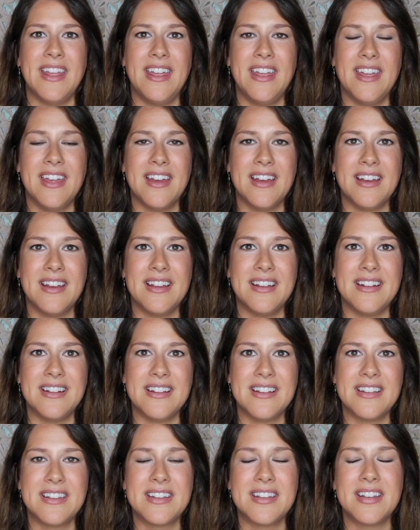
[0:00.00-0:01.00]

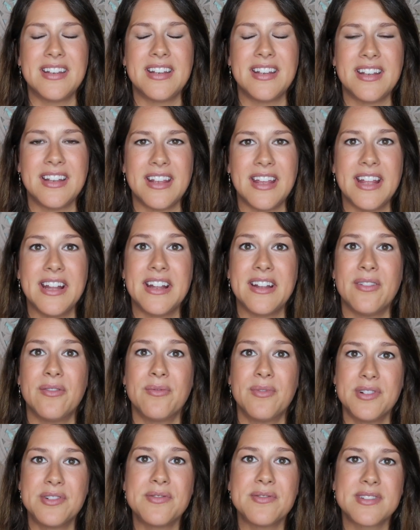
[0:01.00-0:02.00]
and,
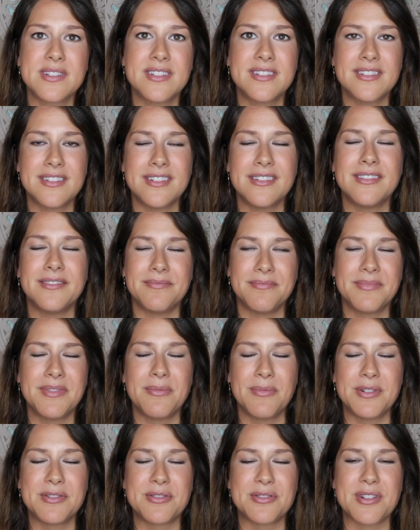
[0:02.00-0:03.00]
and which was
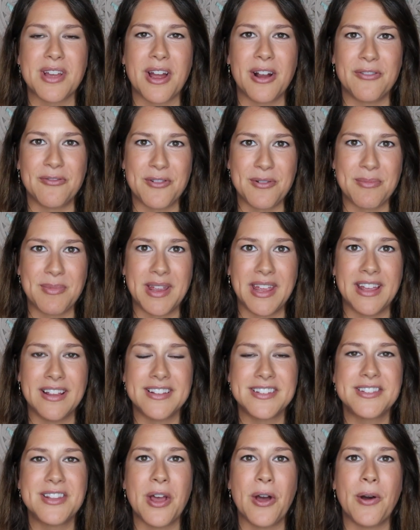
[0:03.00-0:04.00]
which was hard for me.
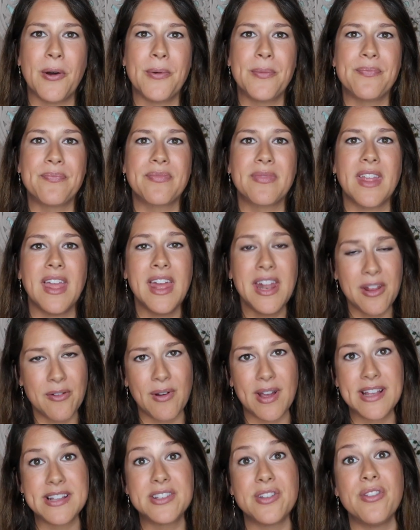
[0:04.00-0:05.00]
So
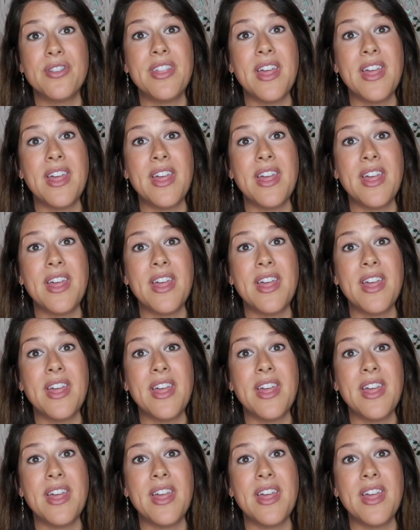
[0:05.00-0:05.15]
anyway, so